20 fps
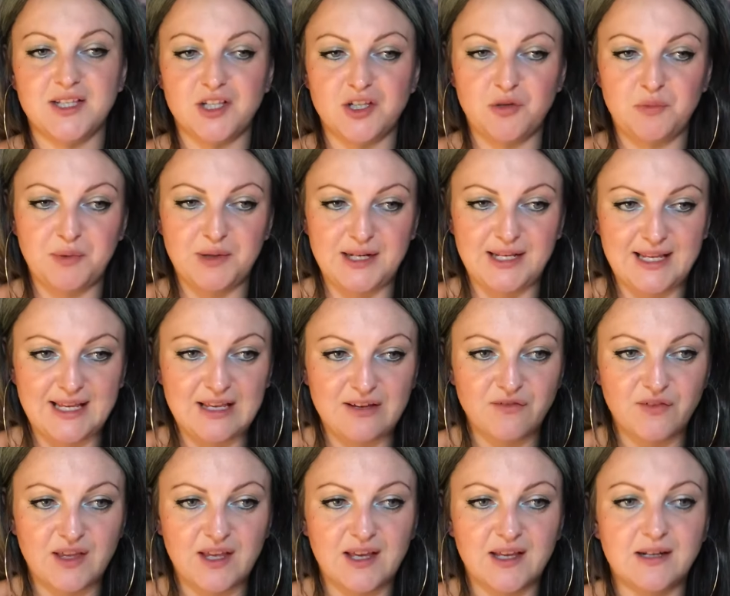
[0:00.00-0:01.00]
you believe
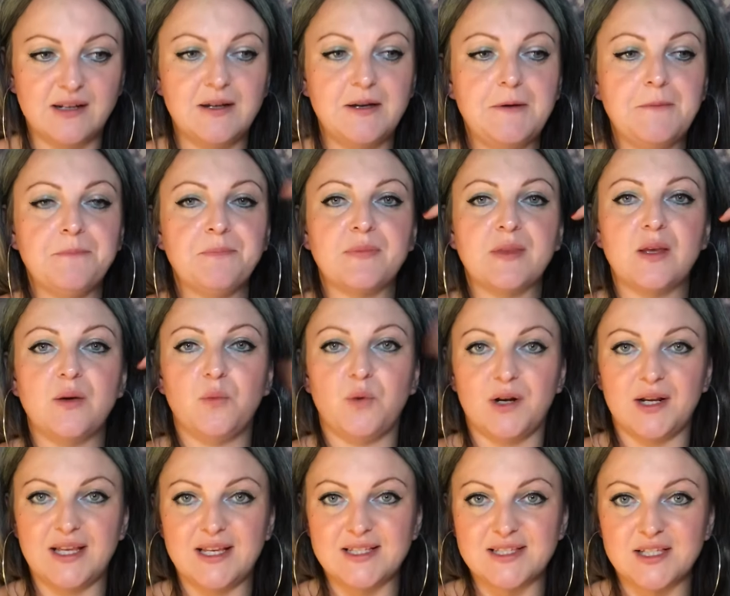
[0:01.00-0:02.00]
in, what
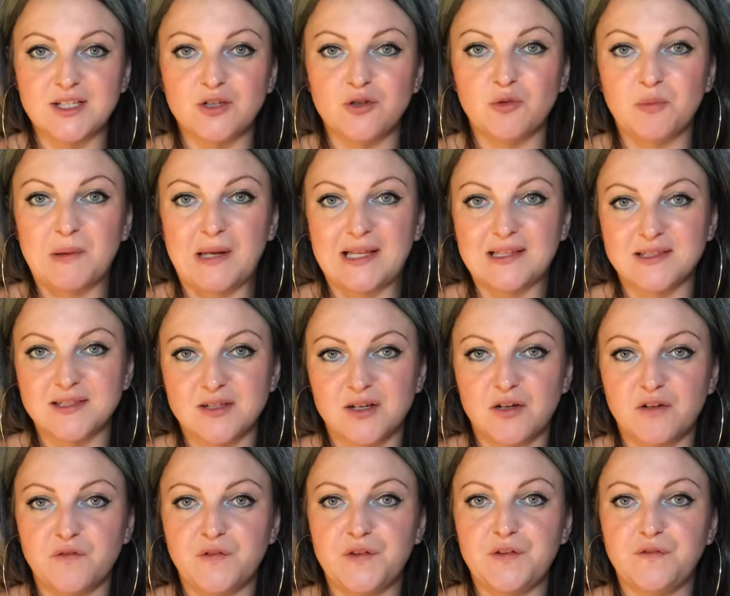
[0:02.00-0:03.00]
it is that your plans
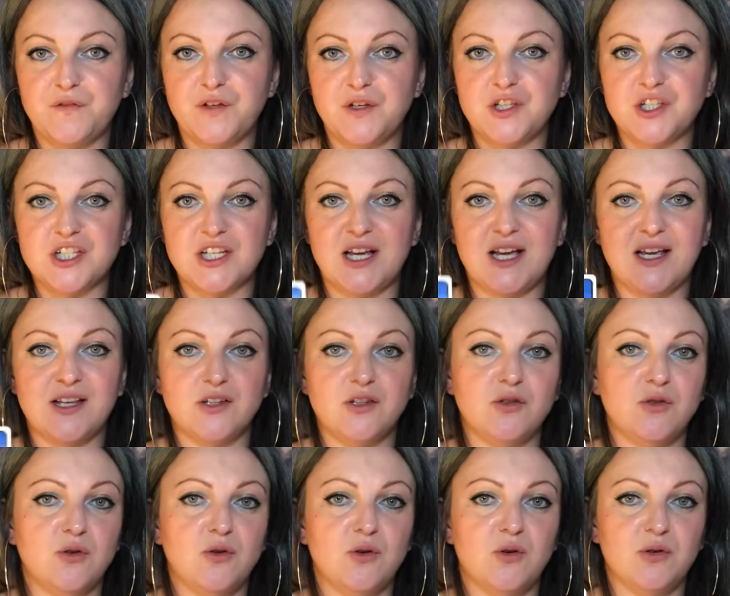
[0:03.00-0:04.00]
are for the future, and
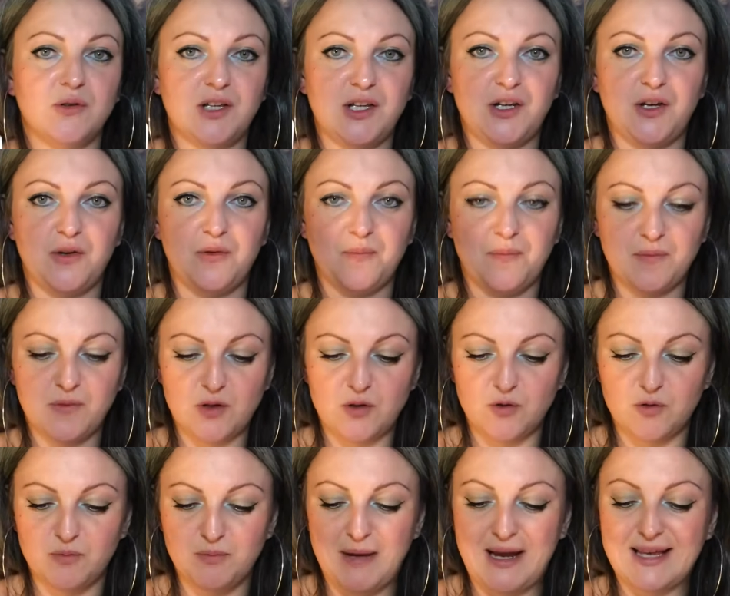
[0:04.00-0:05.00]

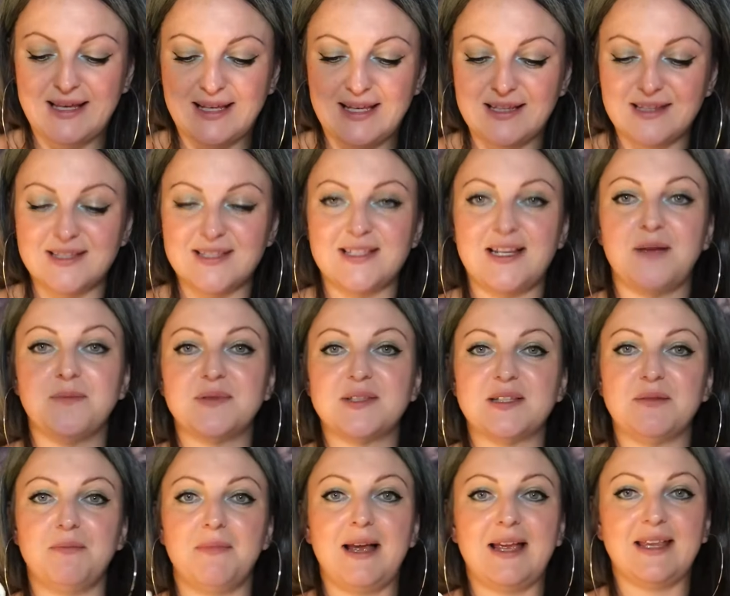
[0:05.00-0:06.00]
you're making steps
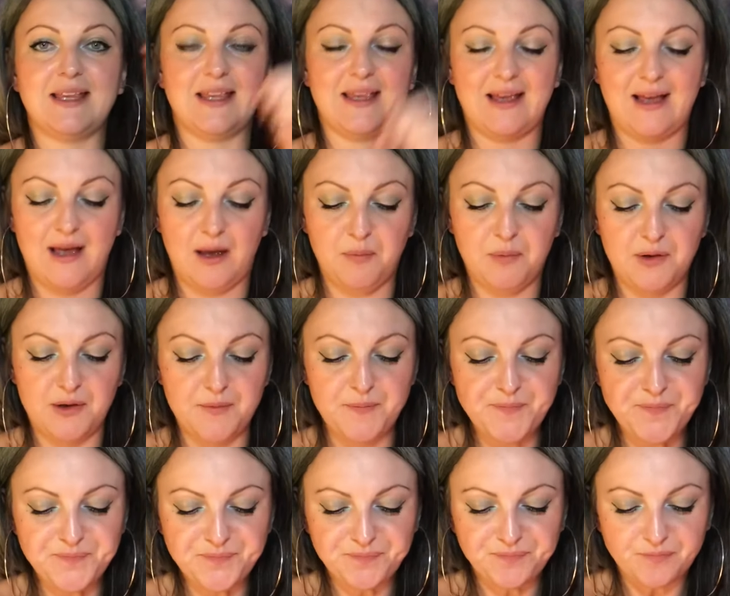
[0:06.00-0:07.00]
to make it happen.
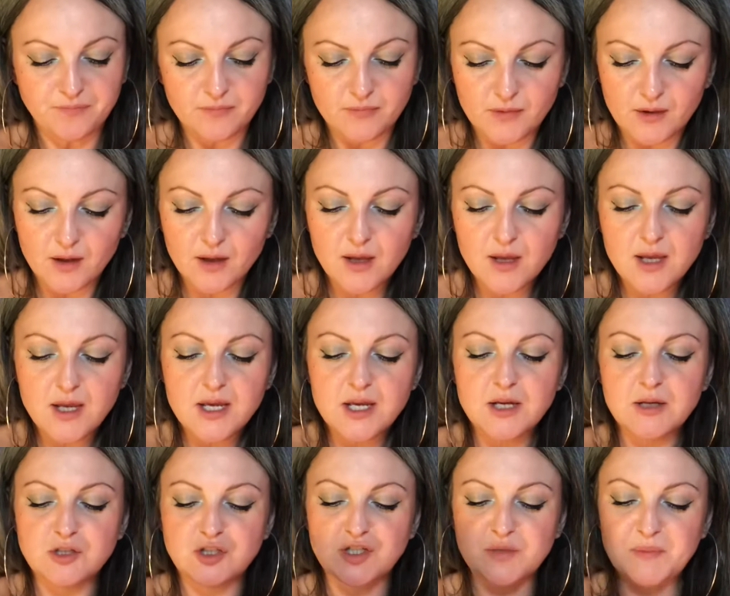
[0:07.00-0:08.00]

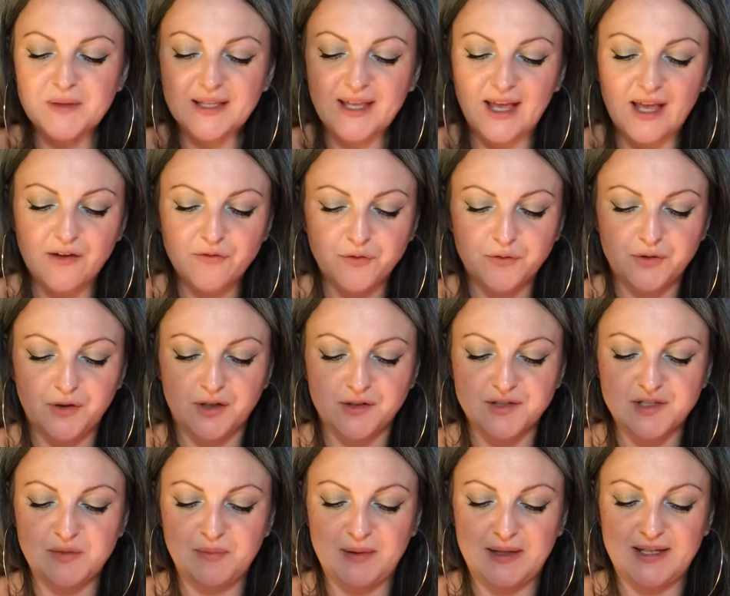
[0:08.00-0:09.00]
Just be careful not
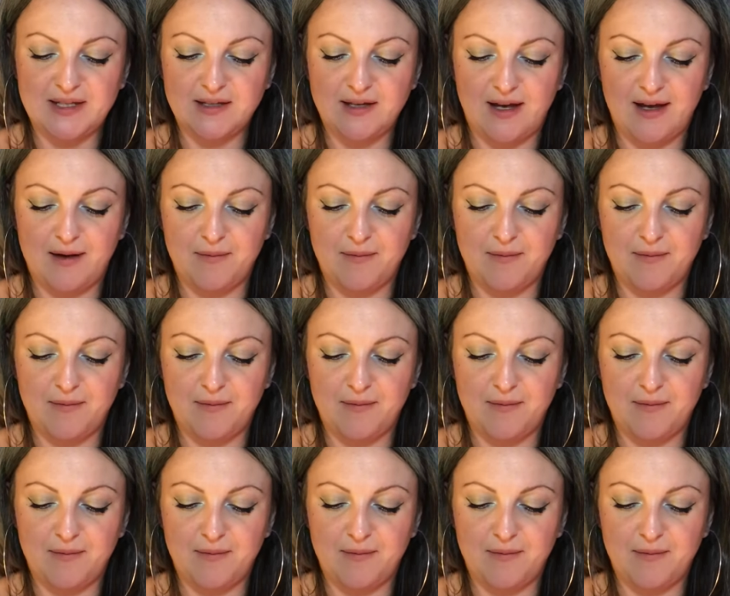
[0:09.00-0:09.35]
to be